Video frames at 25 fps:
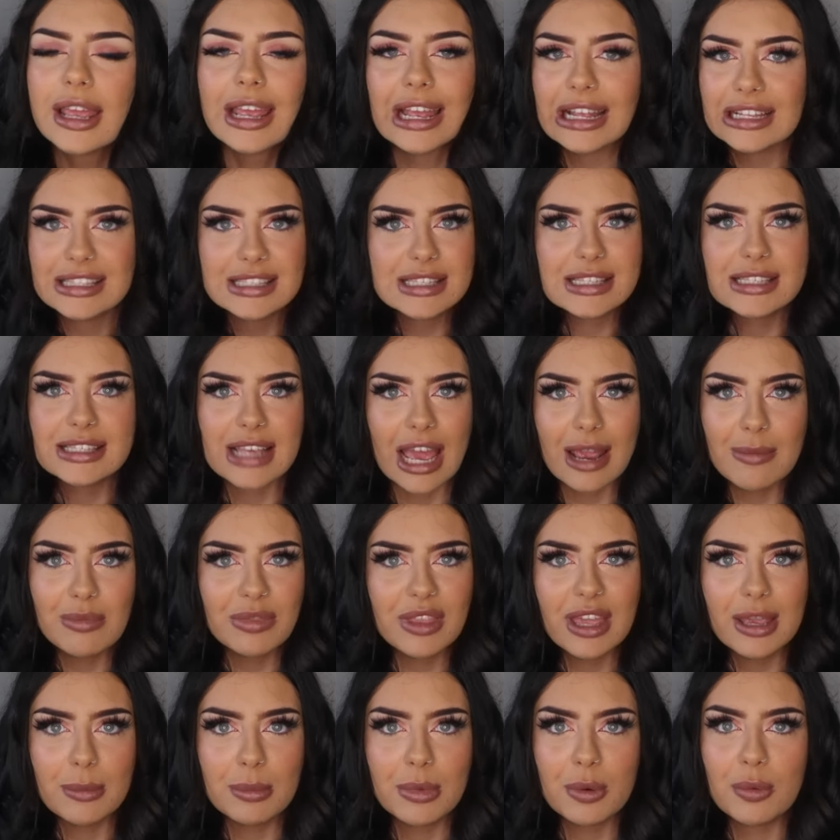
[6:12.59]
It's the same
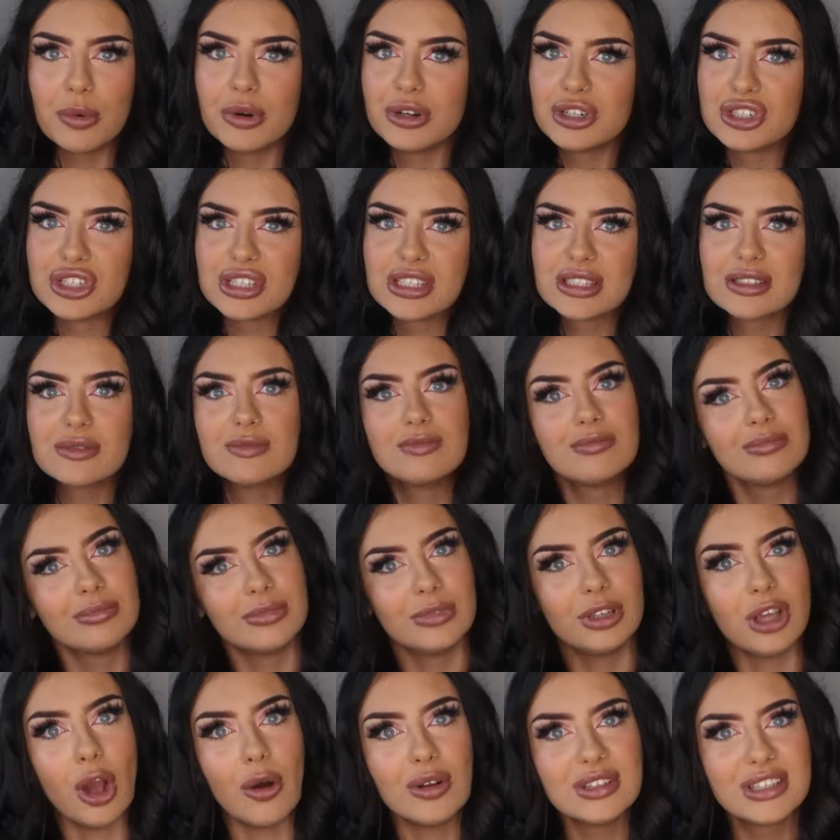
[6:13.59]
thing, but we're just
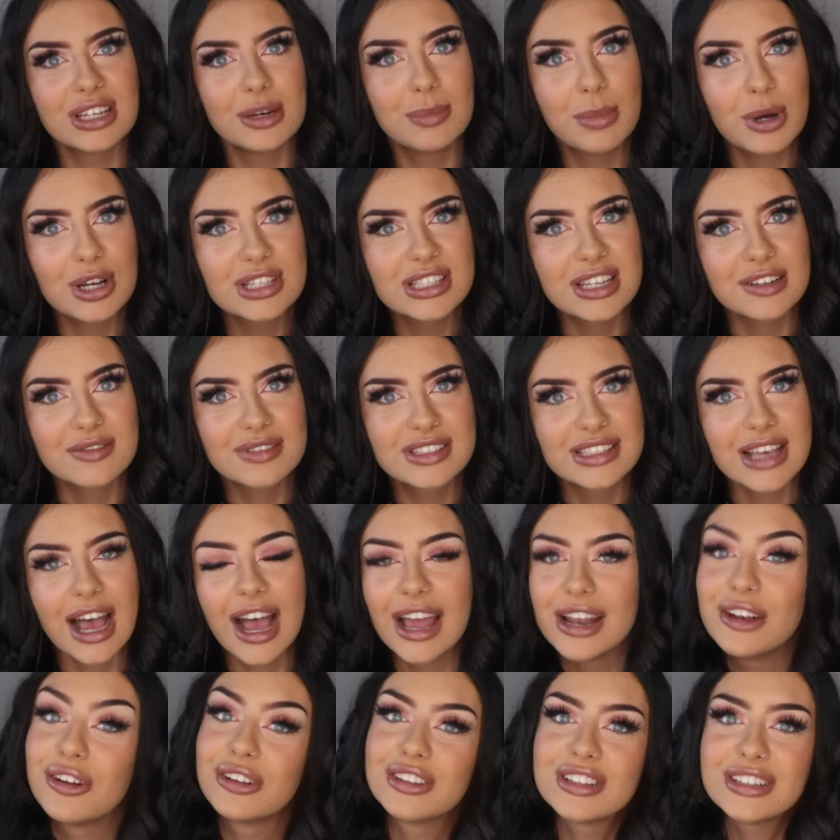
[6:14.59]
going to the positive
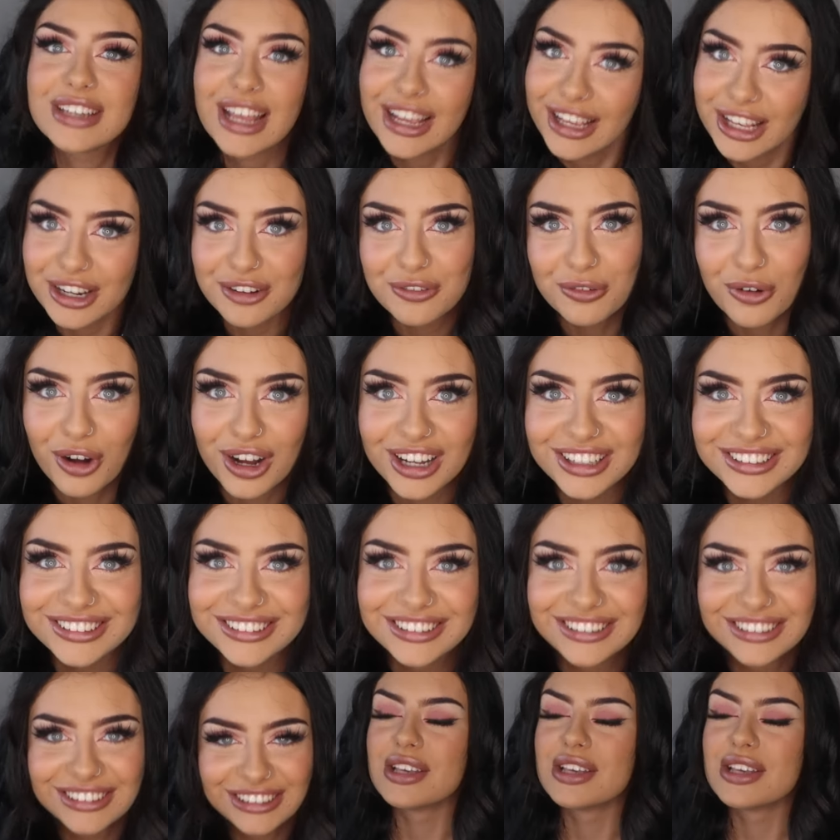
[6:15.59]
side, not the negative one.